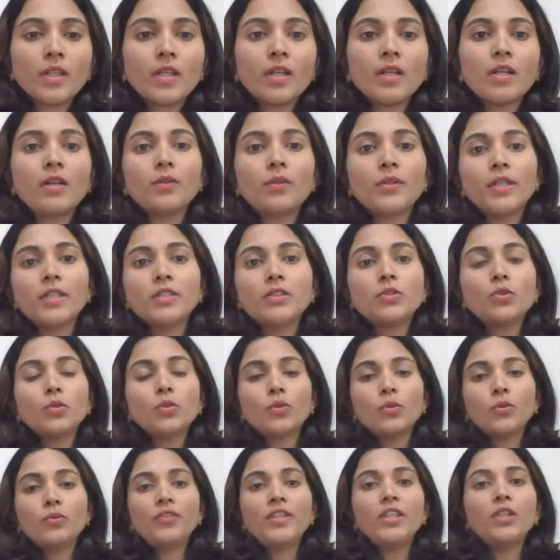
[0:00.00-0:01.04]
Okay, so
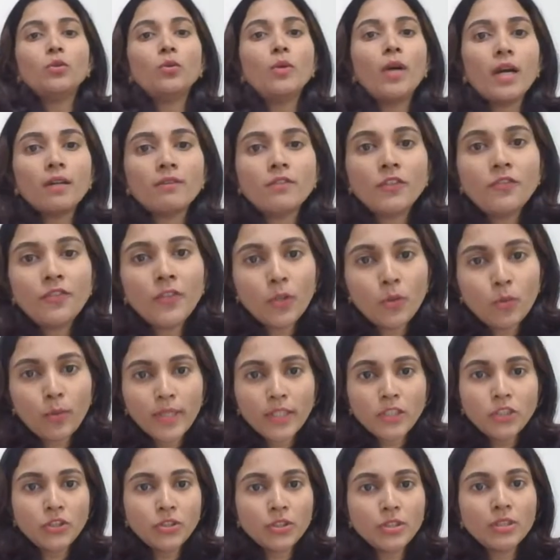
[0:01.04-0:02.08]
we do have a few
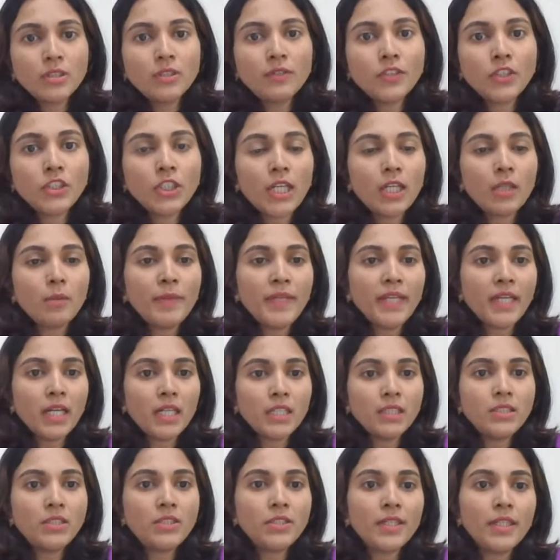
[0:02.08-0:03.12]
questions which I'll be
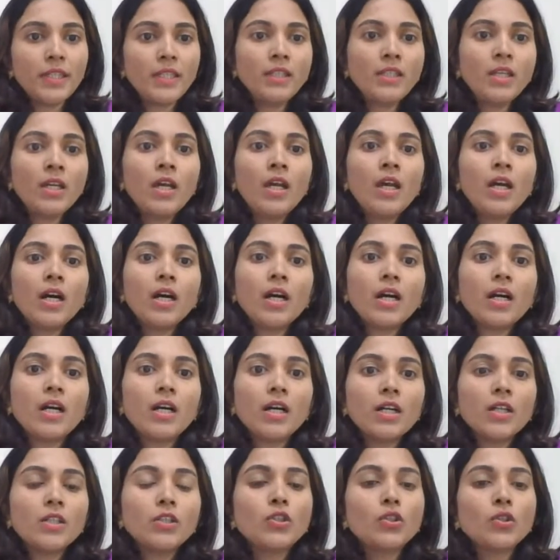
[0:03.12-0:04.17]
answering.
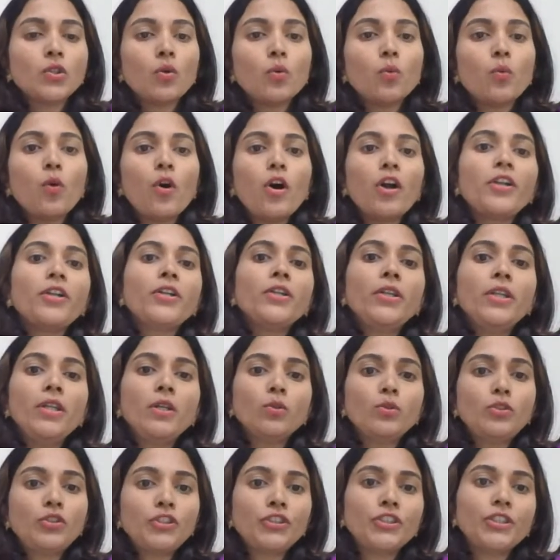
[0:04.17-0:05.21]
So, what
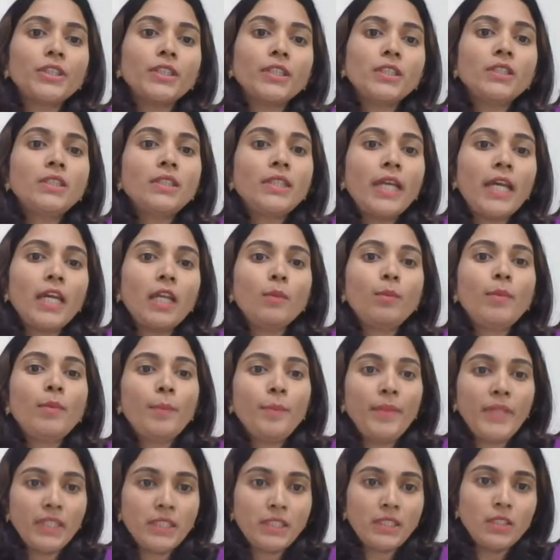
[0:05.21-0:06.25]
nutrients help
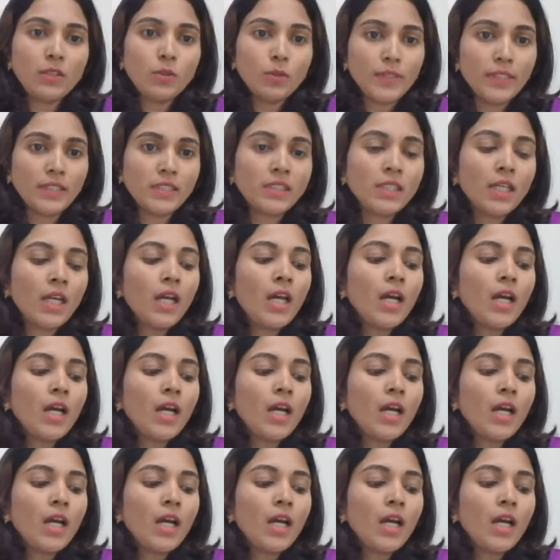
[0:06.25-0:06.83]
PCOS?